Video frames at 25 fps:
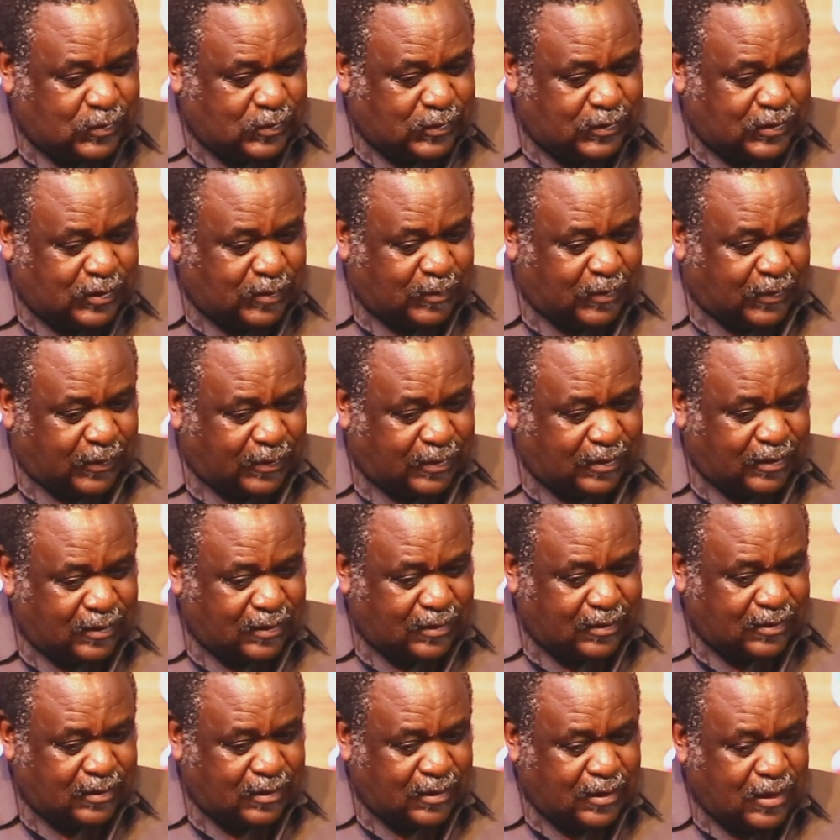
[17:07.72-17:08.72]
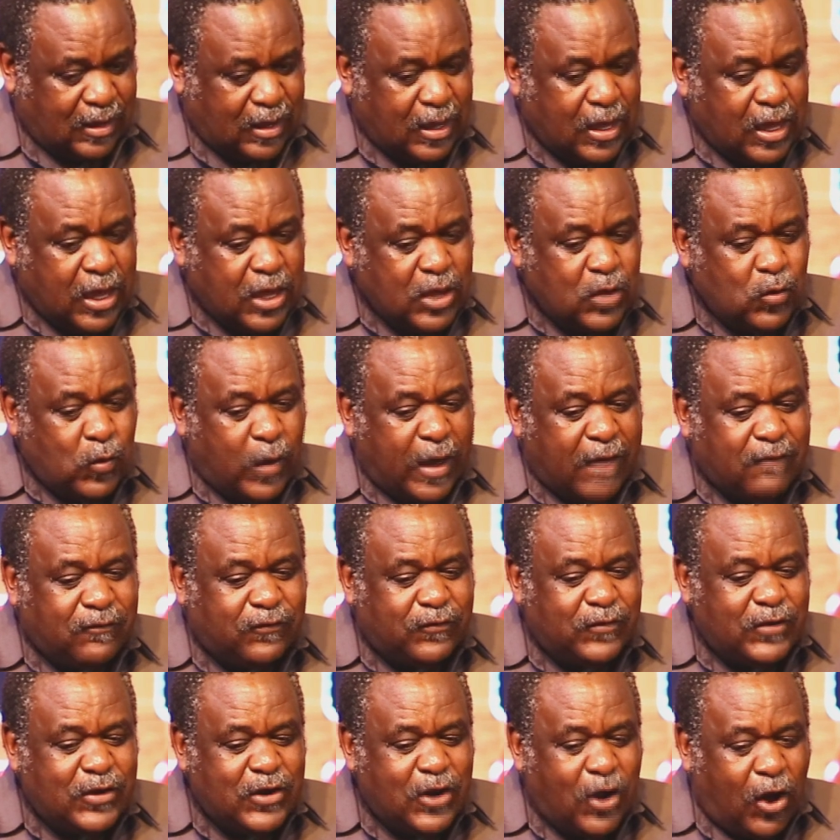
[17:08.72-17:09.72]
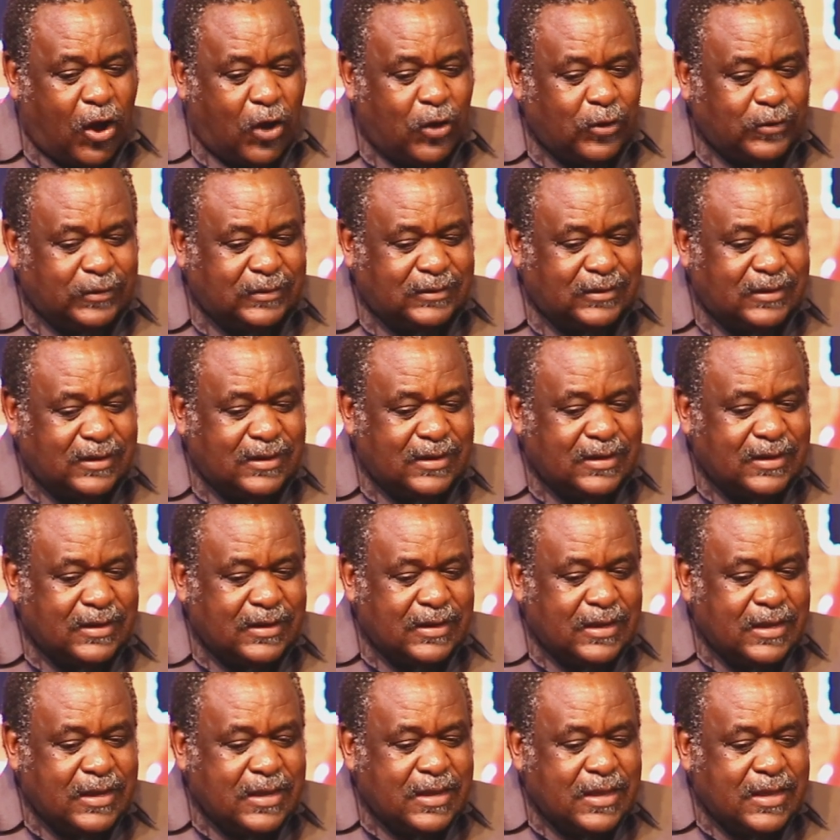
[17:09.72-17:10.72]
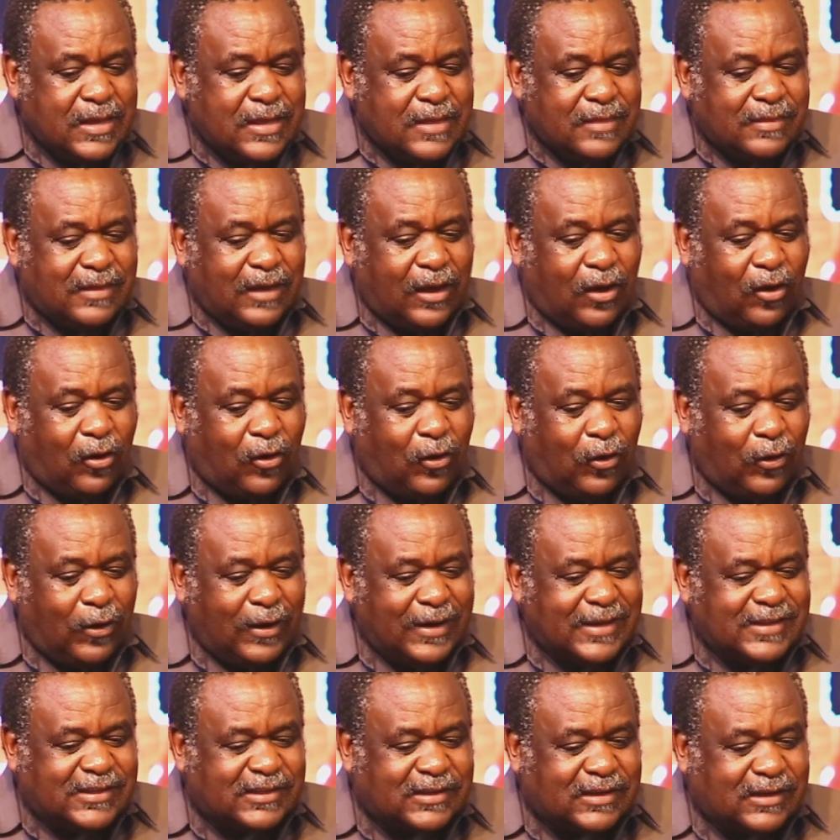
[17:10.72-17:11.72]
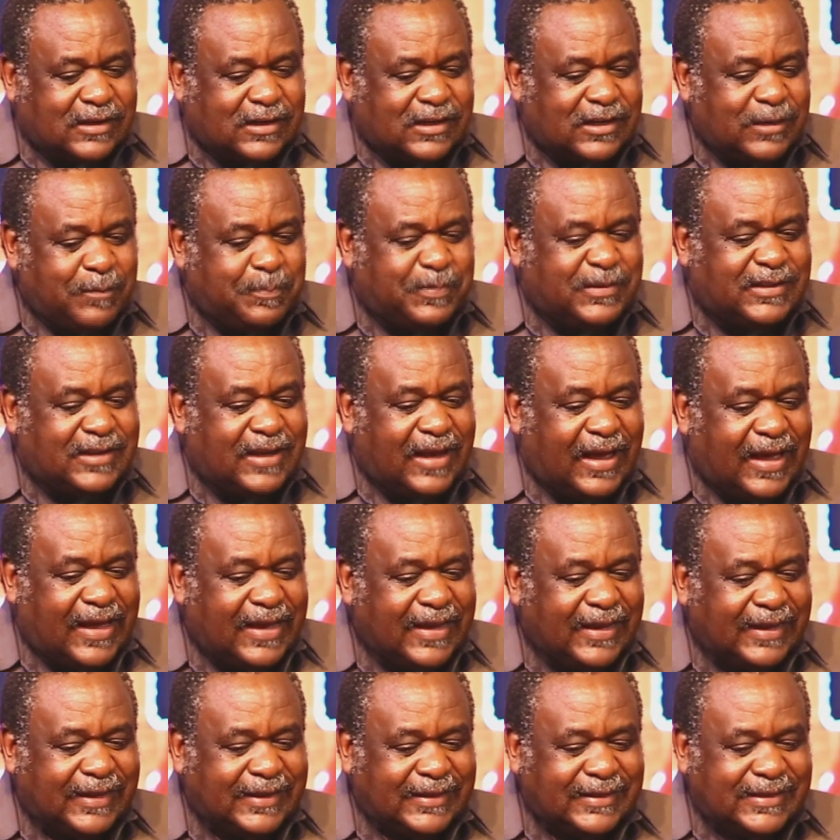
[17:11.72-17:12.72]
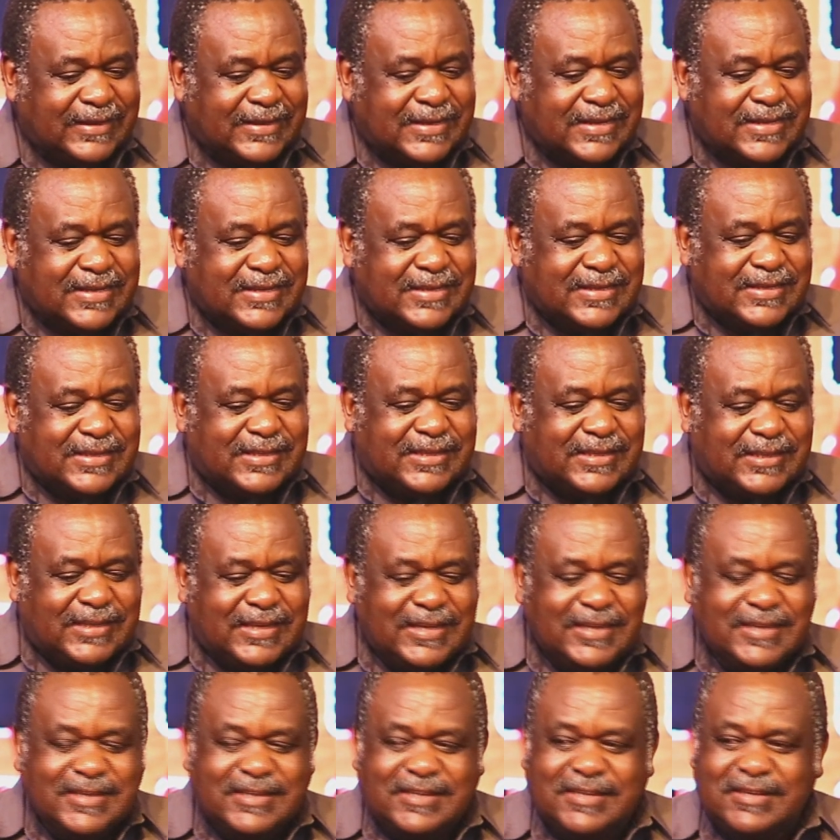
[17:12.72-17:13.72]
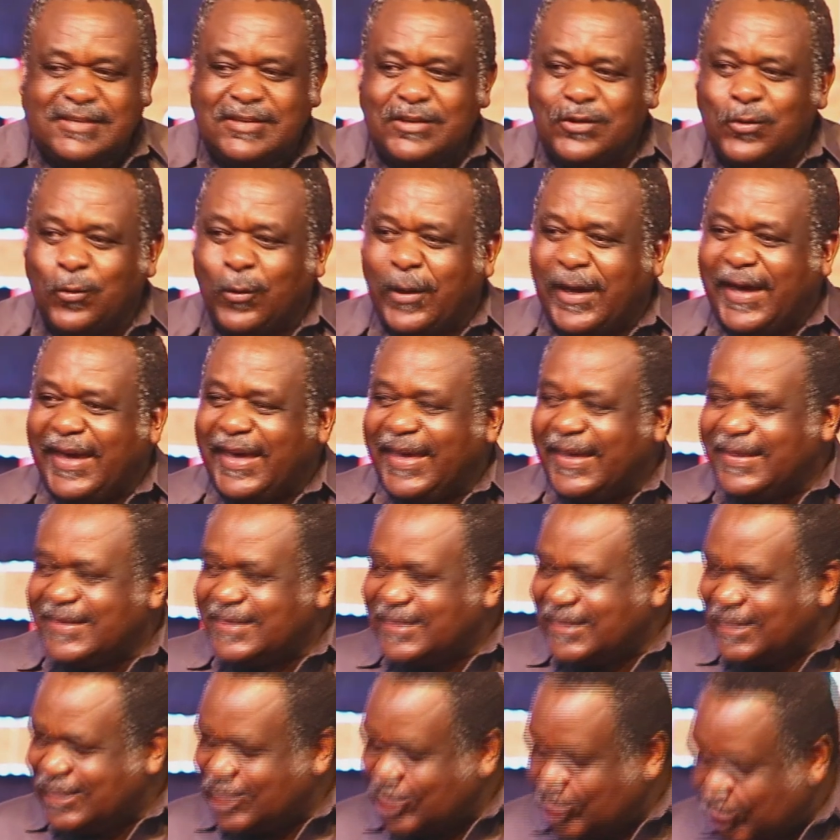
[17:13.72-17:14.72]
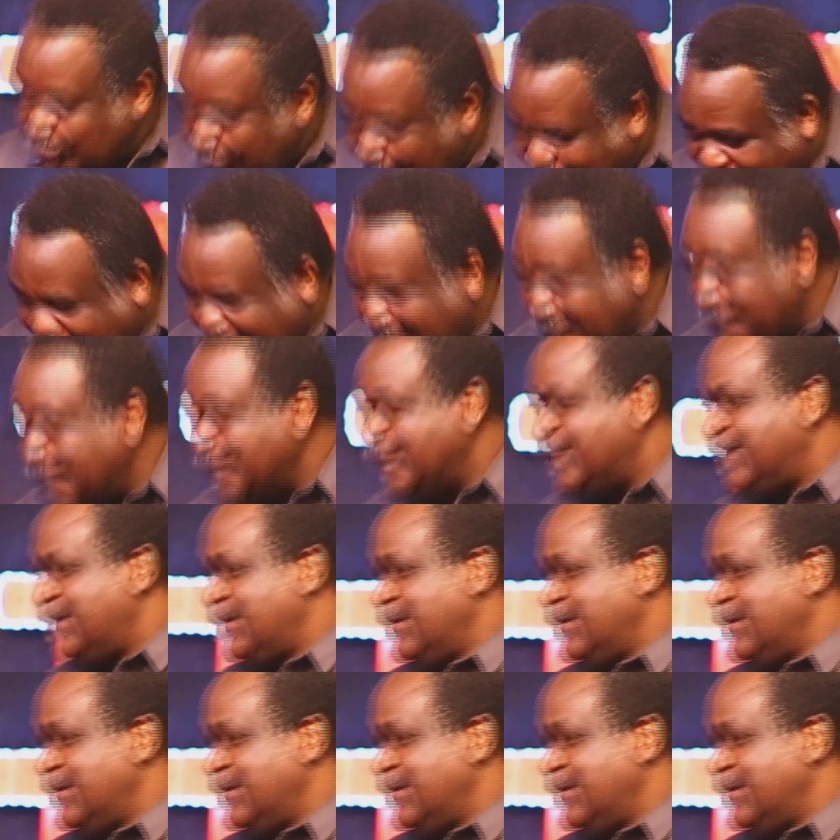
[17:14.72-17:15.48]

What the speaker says: Timothy. You have known the Holy Scripture since you were a child.